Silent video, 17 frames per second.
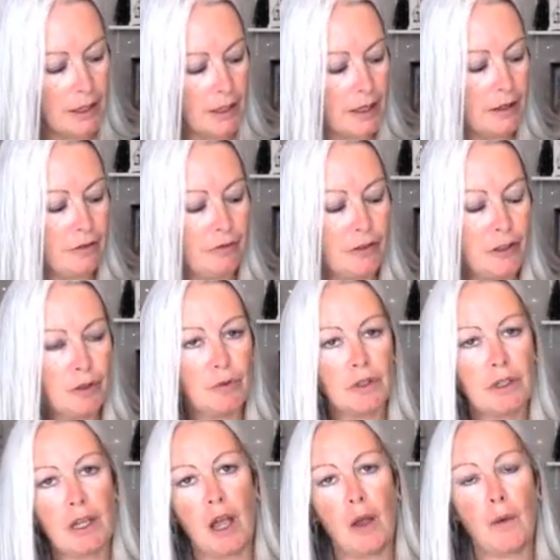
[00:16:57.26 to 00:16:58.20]
if you
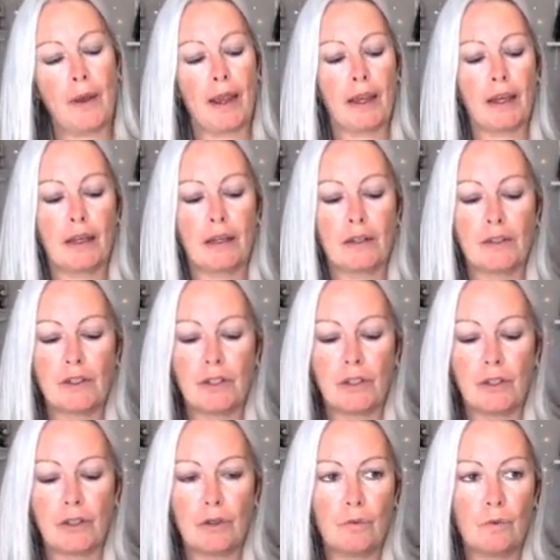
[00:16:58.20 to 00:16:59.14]
were going
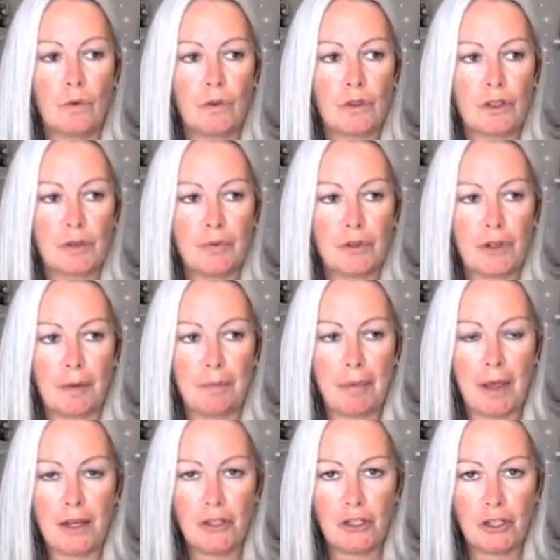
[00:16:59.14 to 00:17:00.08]
to want to put a
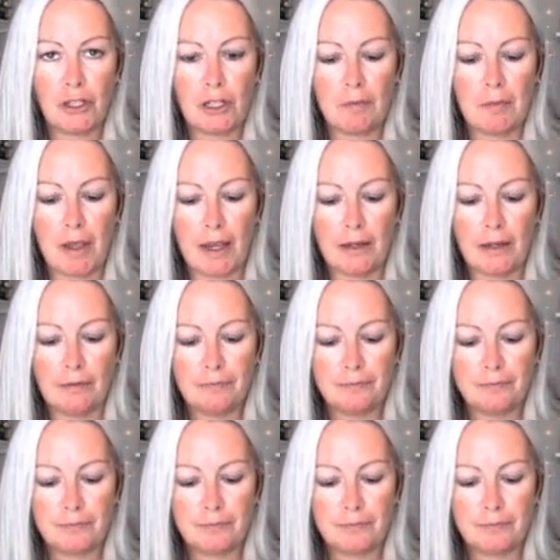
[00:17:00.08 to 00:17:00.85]
pendulum in,